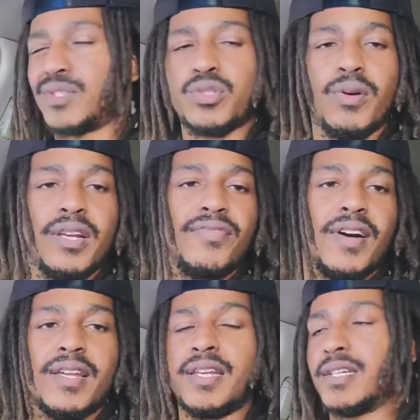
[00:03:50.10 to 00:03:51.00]

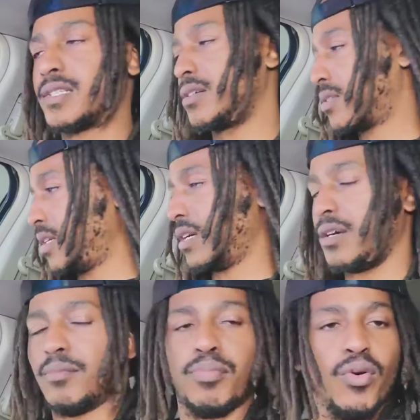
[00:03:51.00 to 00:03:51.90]
25 niggas
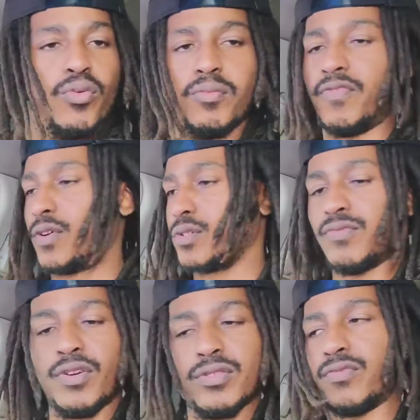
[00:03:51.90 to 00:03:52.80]
outside. Boom, verse,
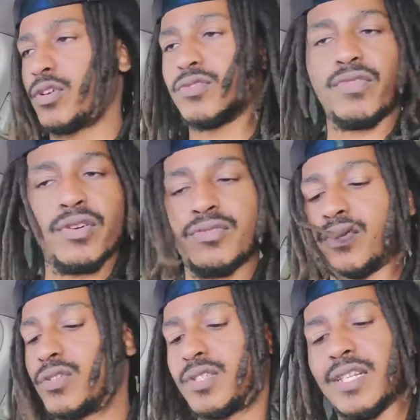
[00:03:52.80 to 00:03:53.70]
verse, verse, verse,
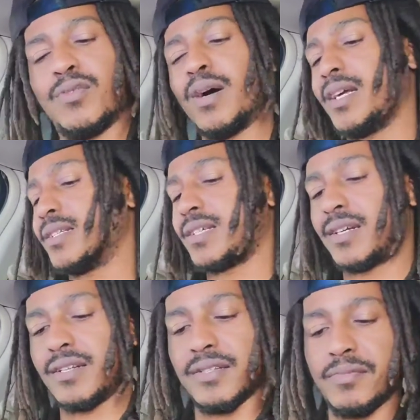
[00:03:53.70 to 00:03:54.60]
verse, and nobody gets
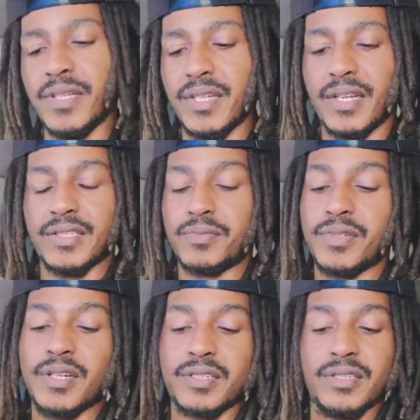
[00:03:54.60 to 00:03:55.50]
tired of this beat. Like, this
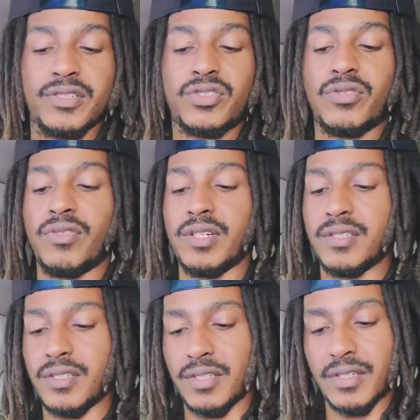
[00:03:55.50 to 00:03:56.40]
production is
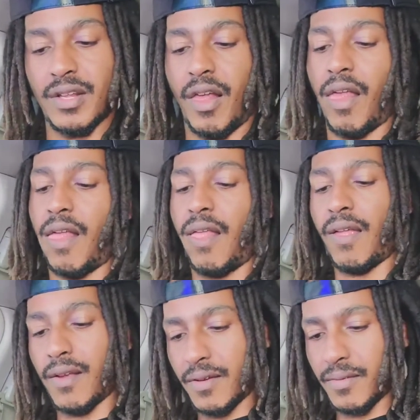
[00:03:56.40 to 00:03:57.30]
crazy
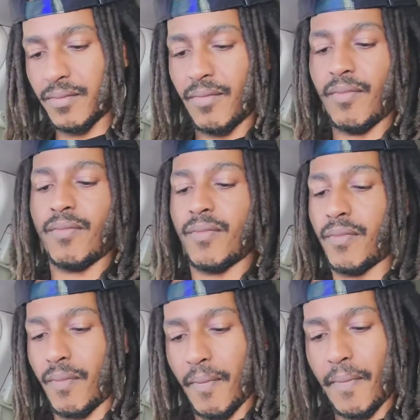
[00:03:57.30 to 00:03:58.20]
for the record